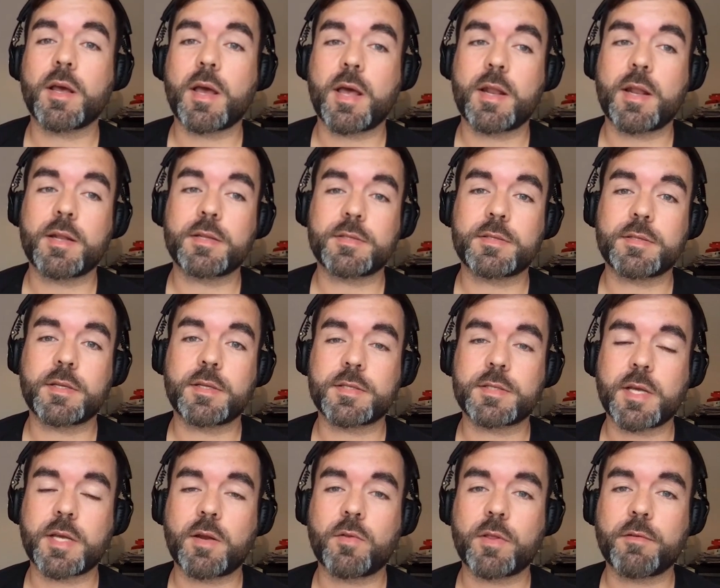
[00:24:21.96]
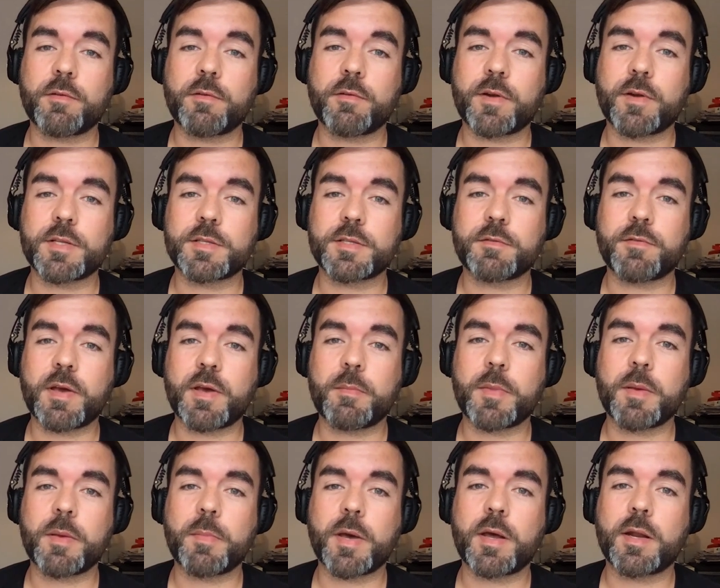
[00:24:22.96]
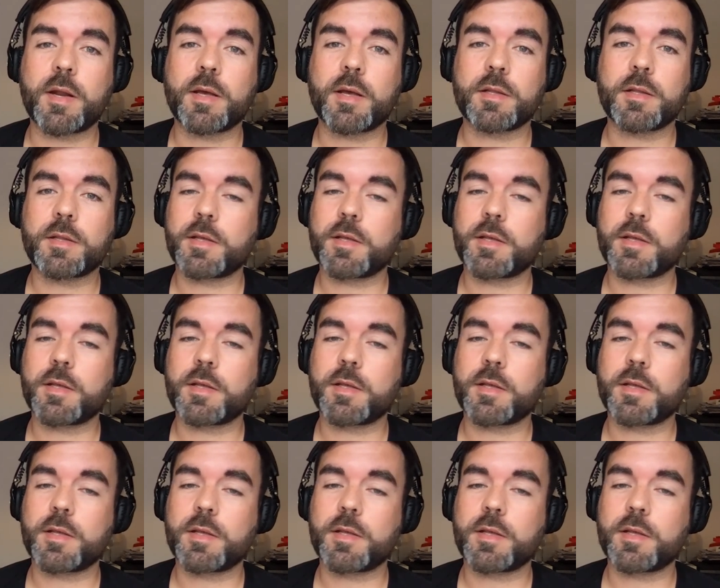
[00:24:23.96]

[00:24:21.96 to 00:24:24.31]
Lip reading: and tell all their friends and family about it.